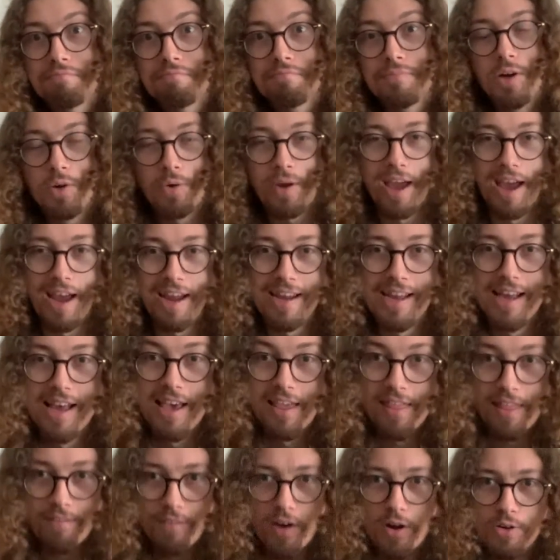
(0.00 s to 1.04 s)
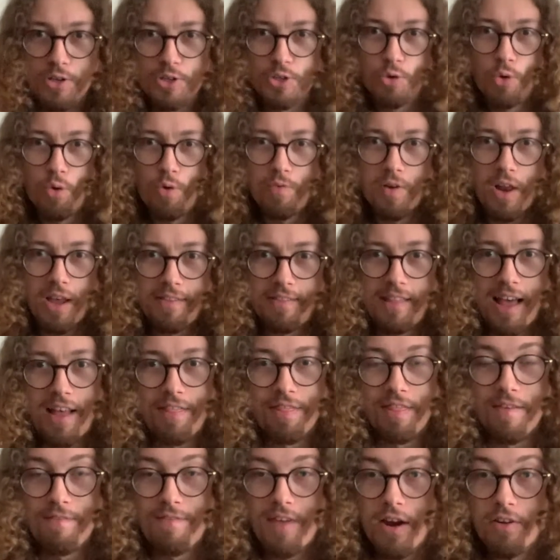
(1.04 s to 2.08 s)
Okay. They're very sort of like that, and
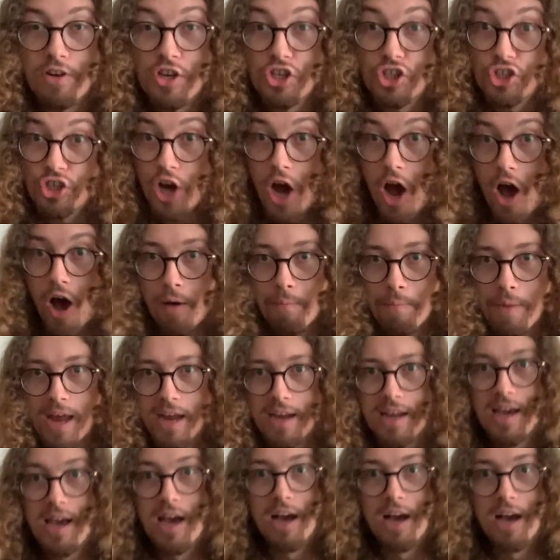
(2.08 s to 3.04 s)
they're very charming.